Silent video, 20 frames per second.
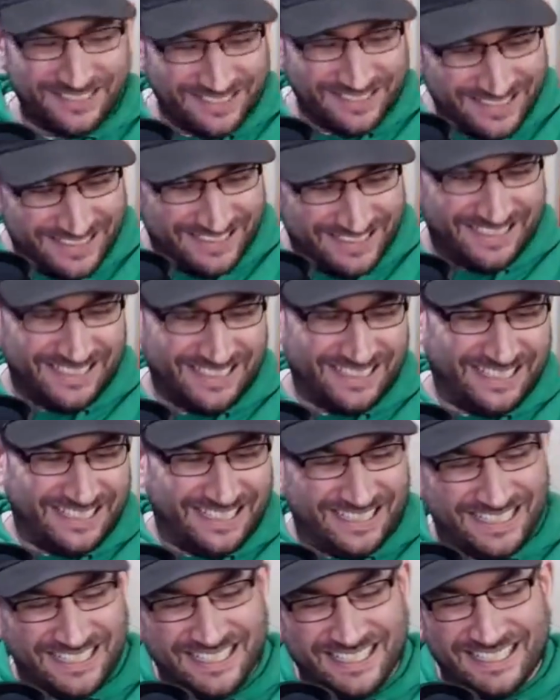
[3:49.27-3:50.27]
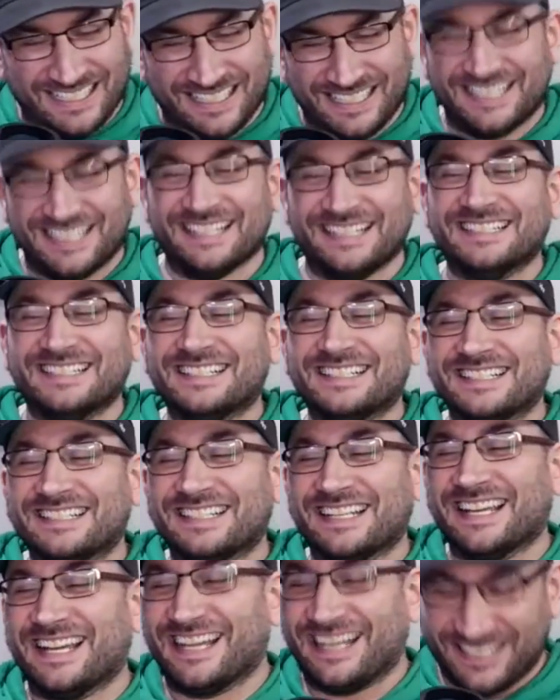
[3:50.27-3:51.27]
Yeah, it's a cooking utensil.
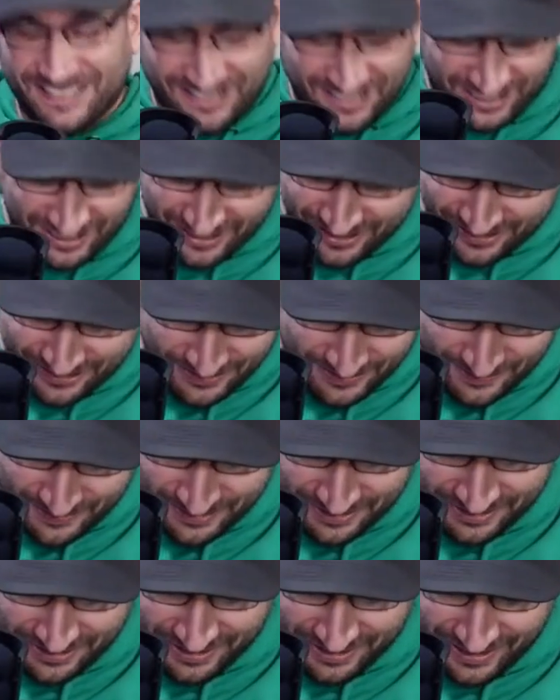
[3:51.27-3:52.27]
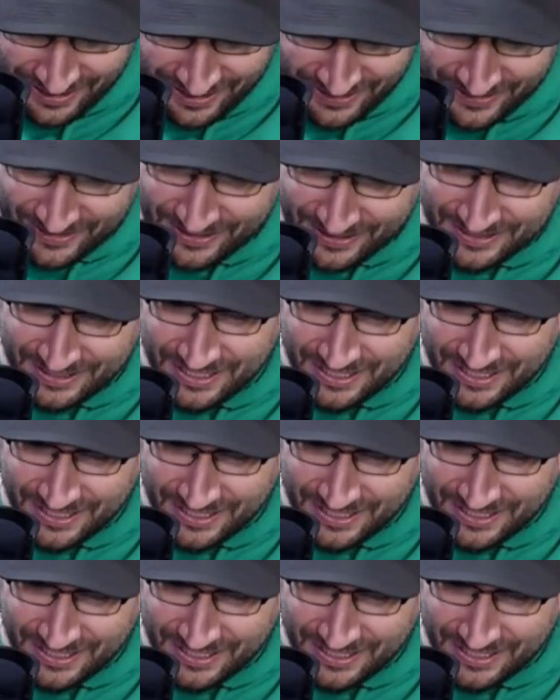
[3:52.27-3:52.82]
Yeah, I thought it took me a second. Yeah. I was